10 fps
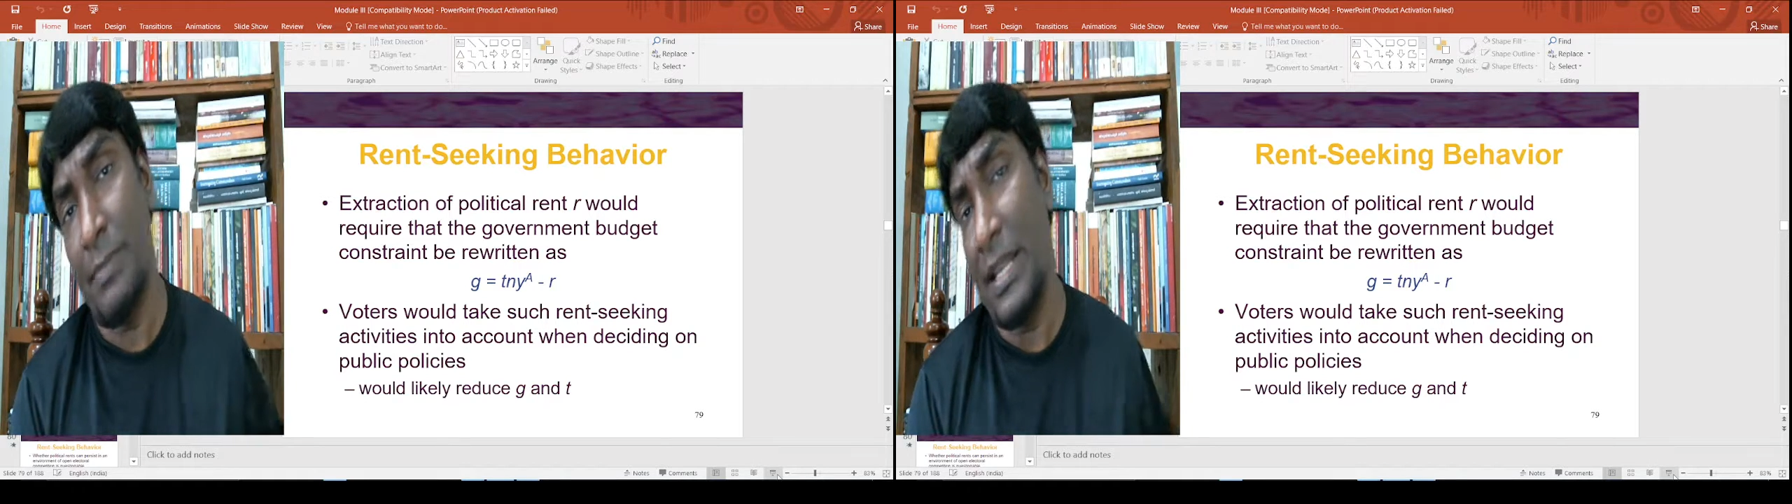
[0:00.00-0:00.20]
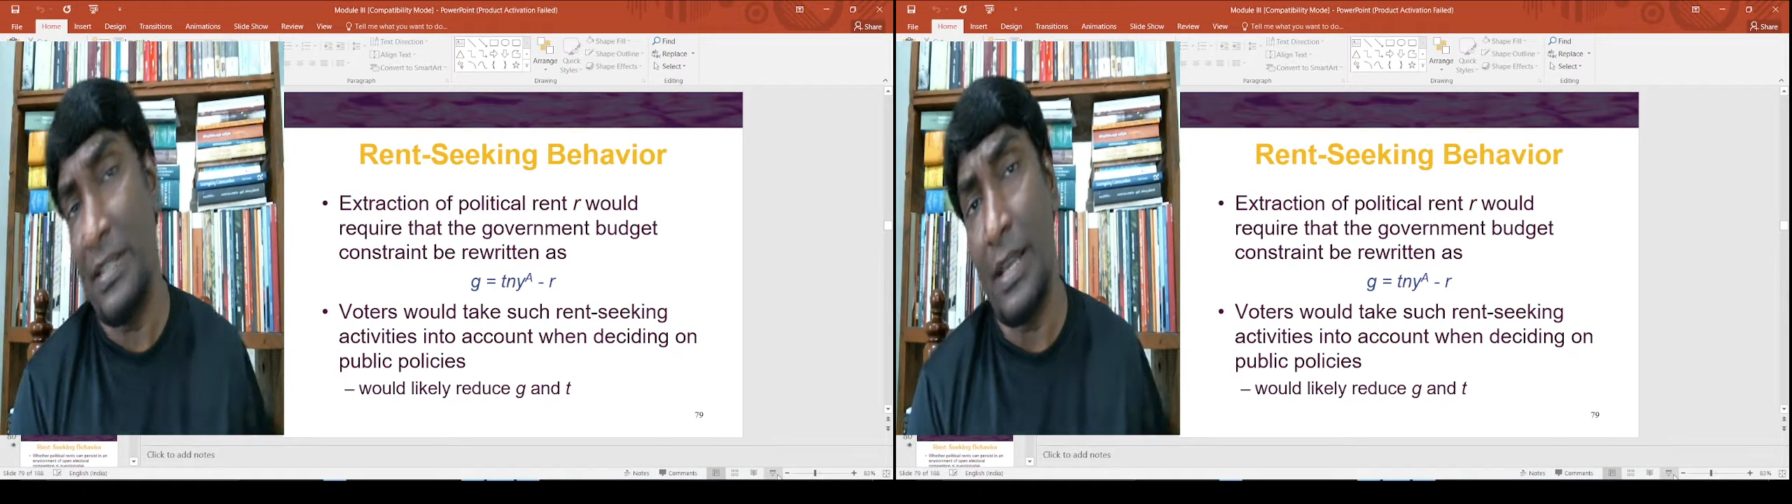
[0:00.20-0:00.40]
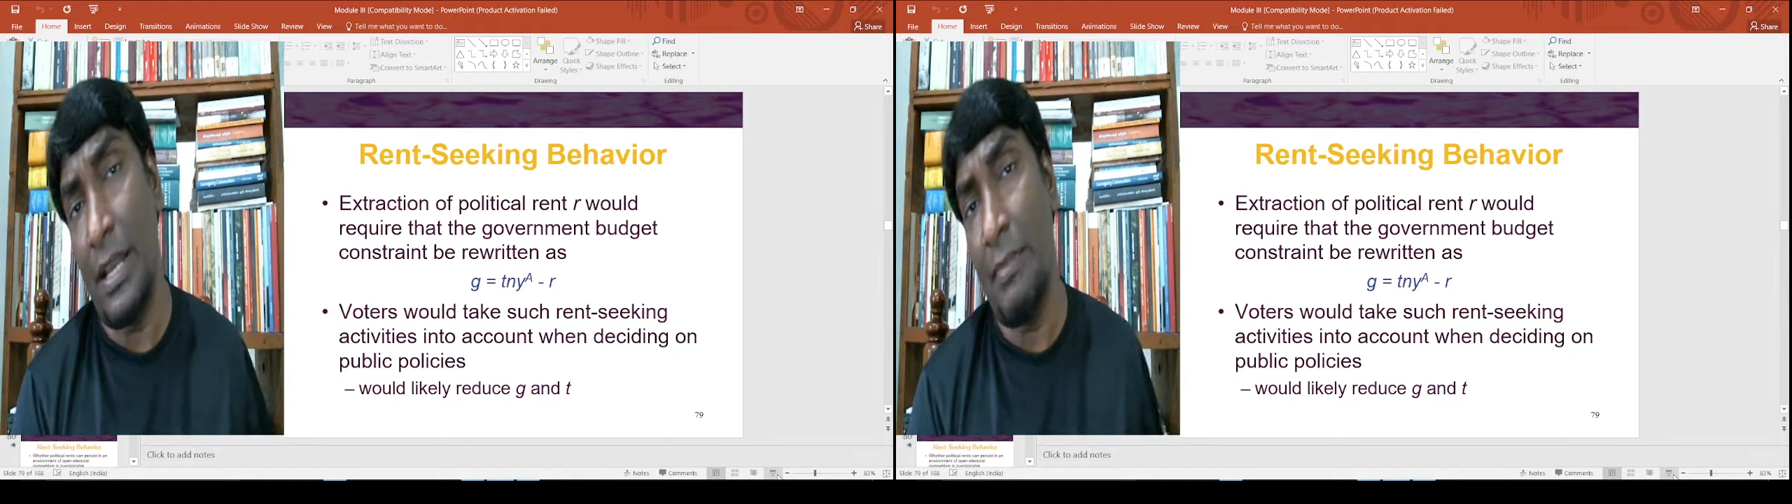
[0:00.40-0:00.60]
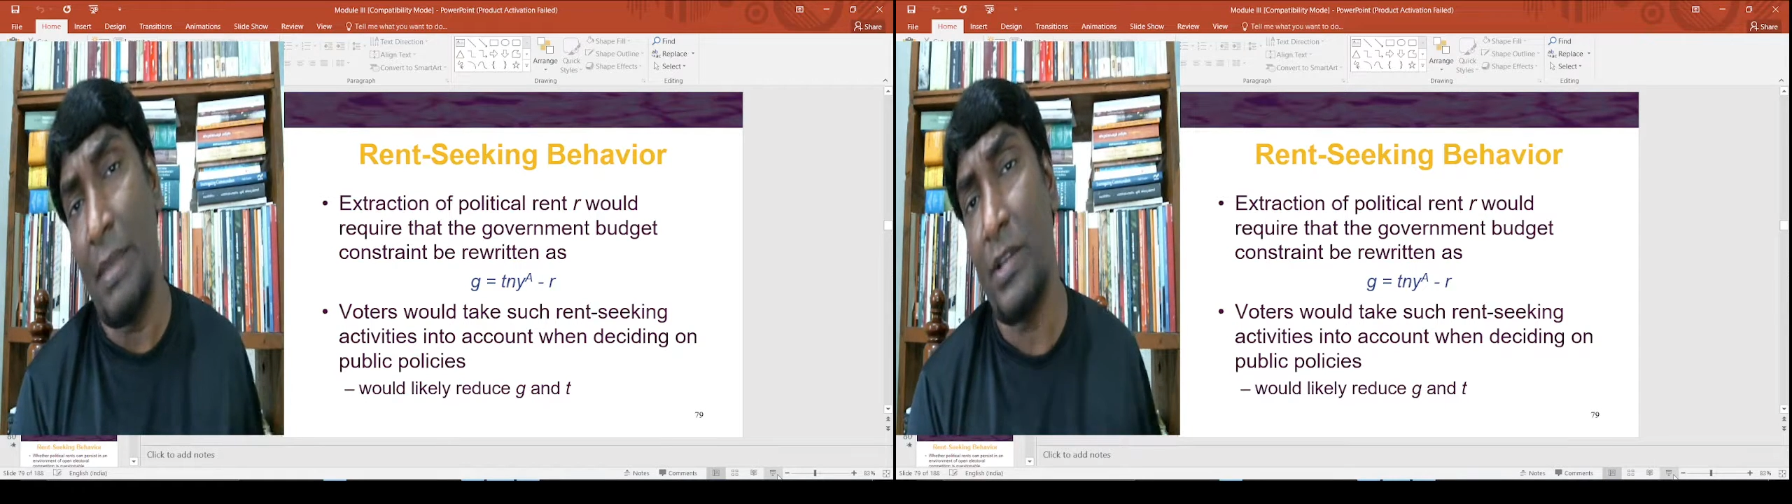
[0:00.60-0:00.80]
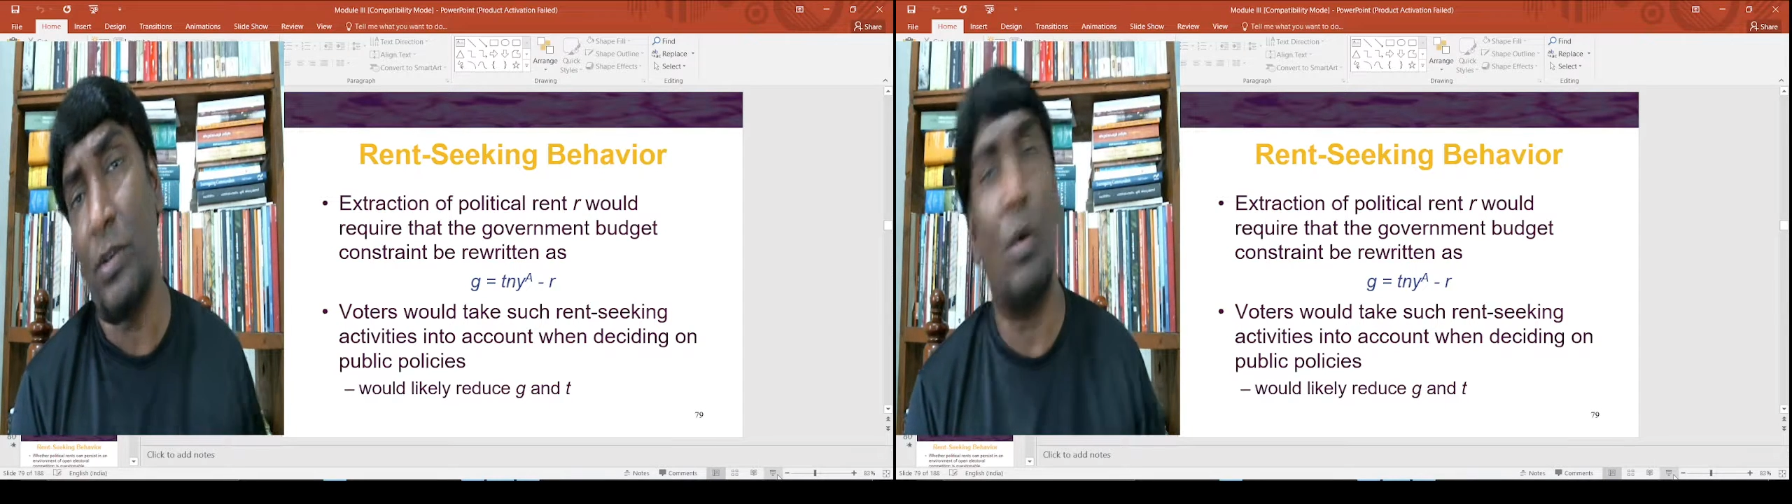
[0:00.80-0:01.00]
basically
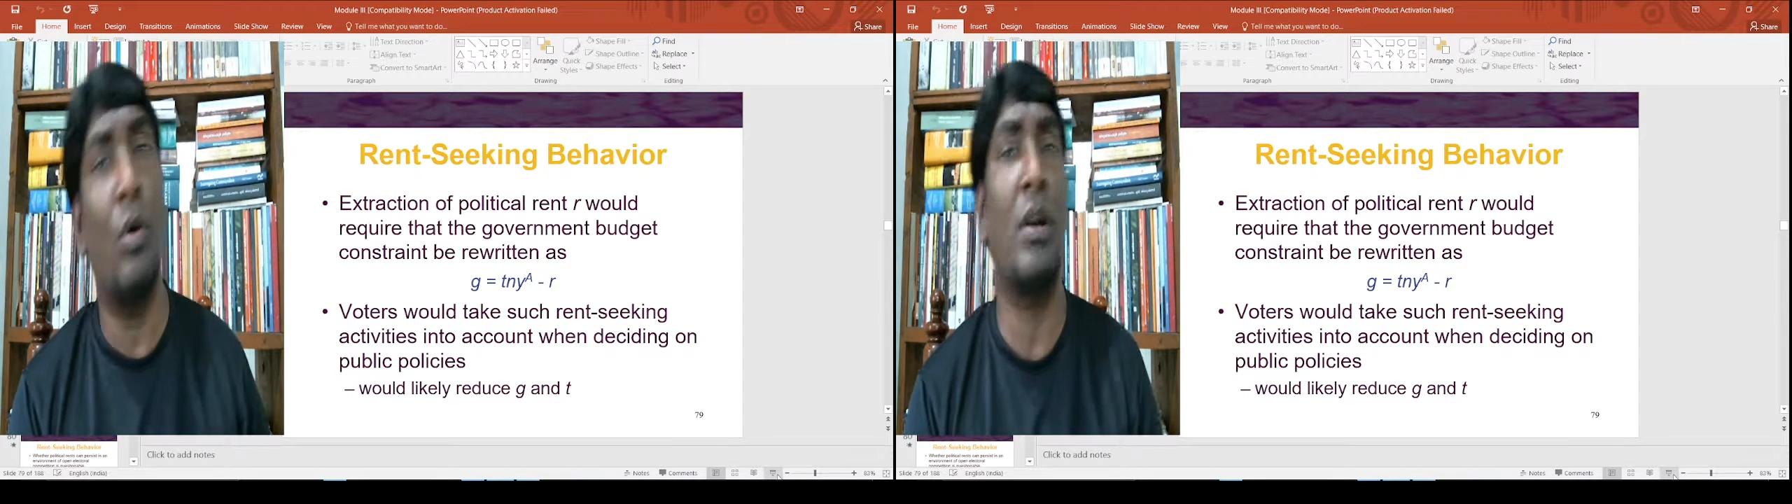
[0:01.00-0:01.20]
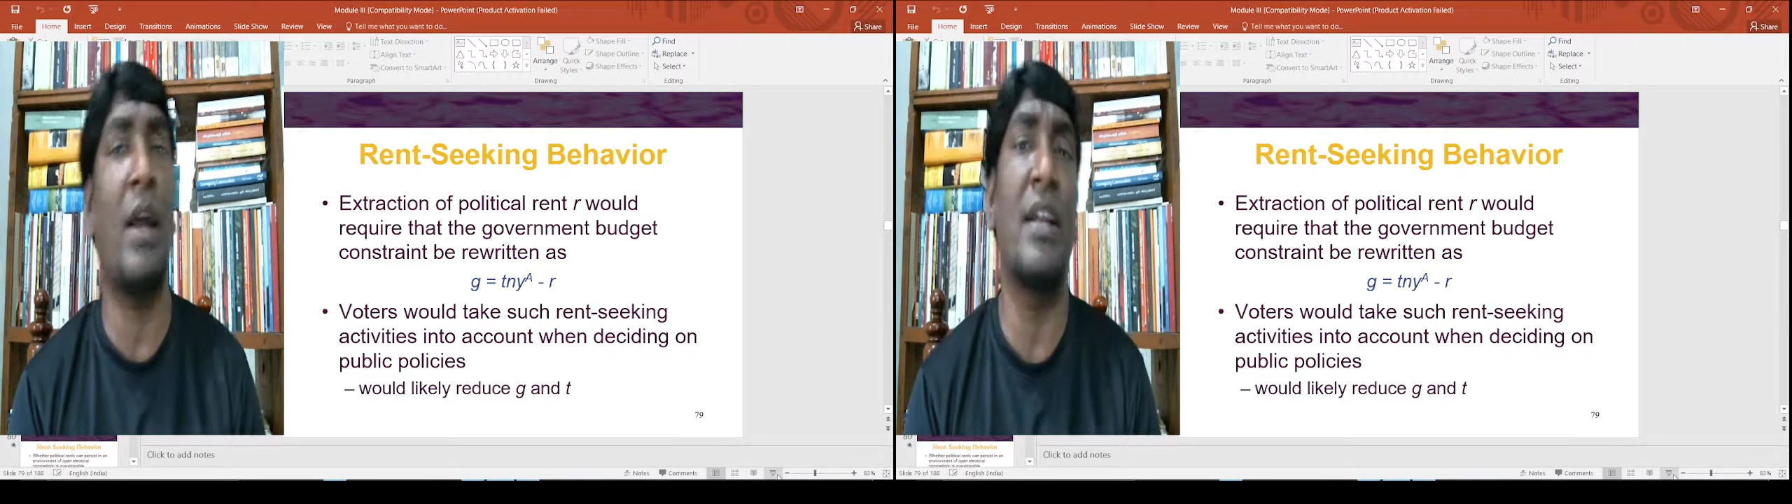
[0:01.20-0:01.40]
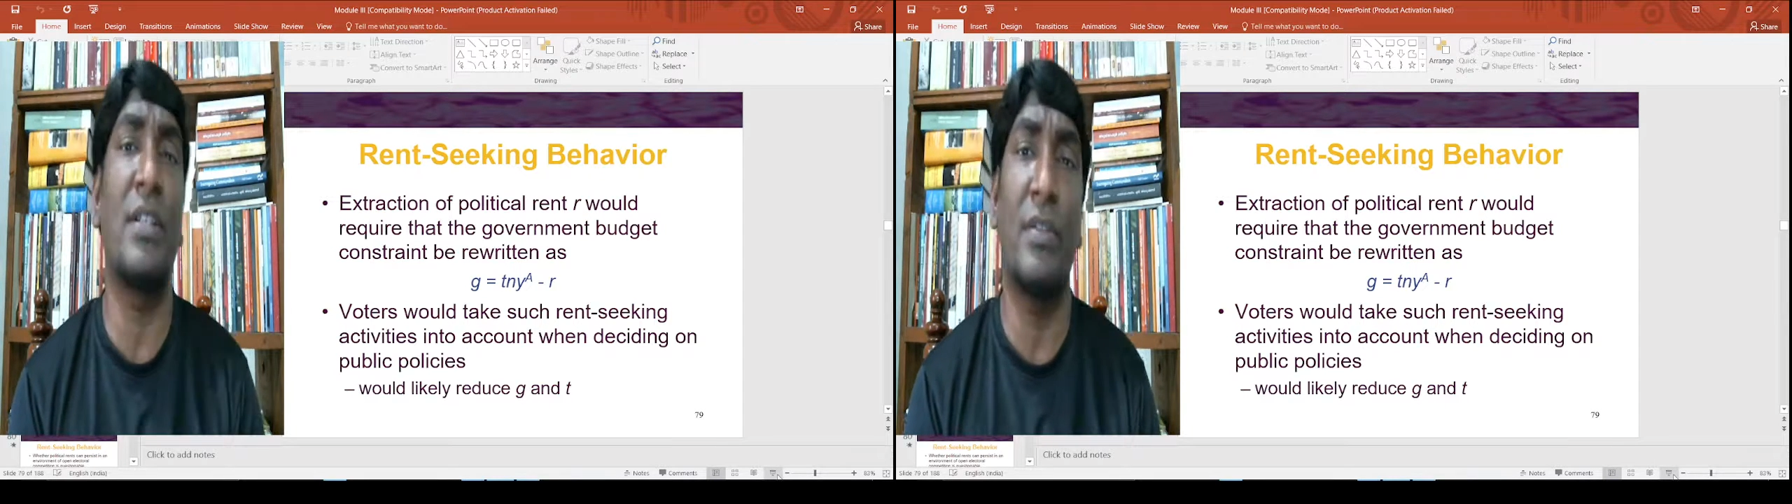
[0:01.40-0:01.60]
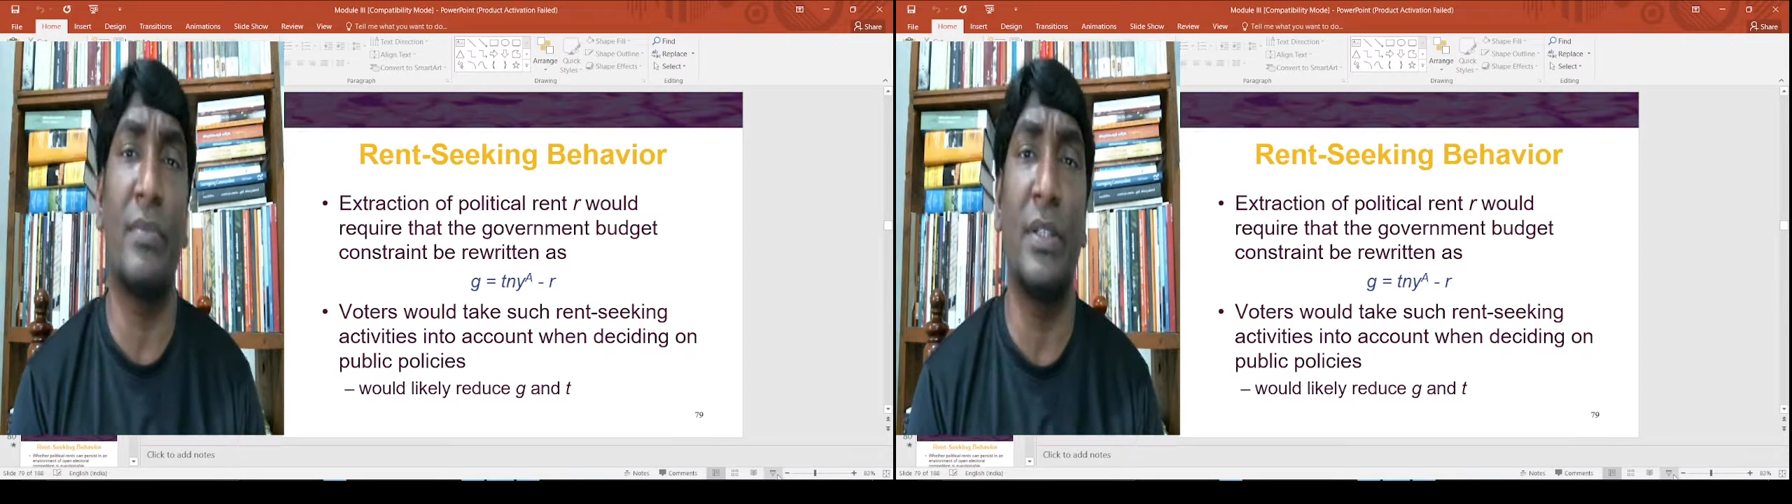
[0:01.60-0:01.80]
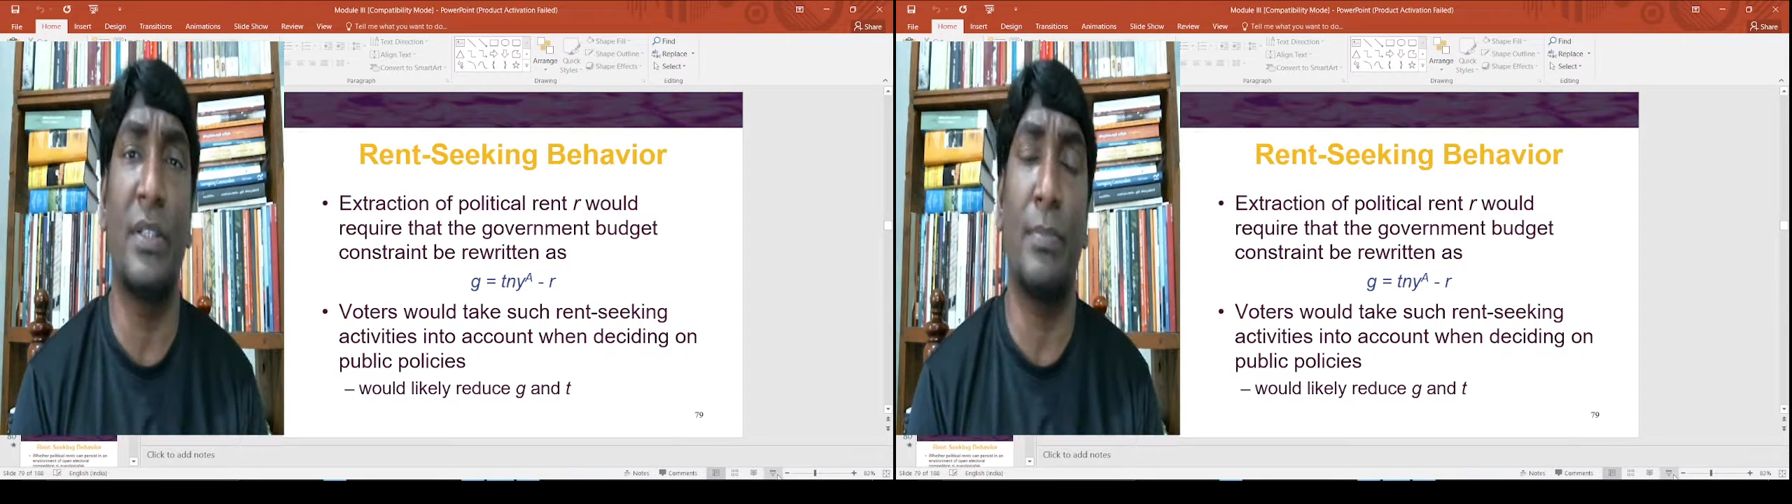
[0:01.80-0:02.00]
made all kinds of
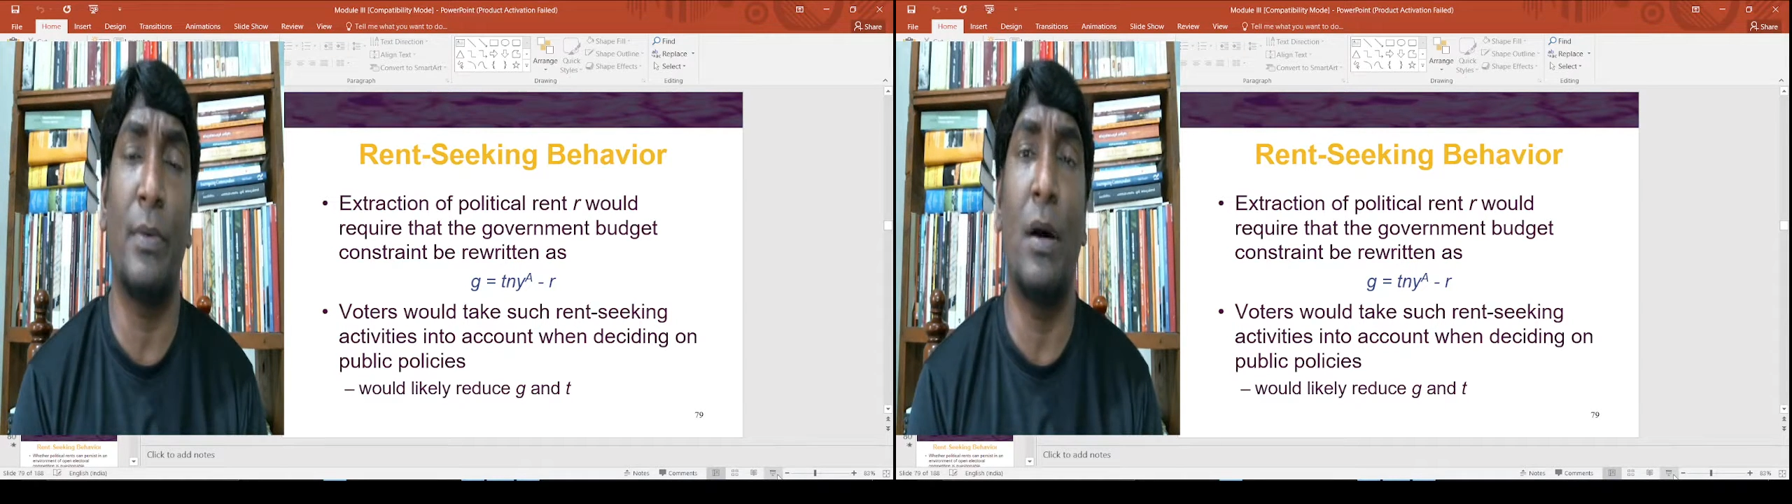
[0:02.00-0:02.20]
this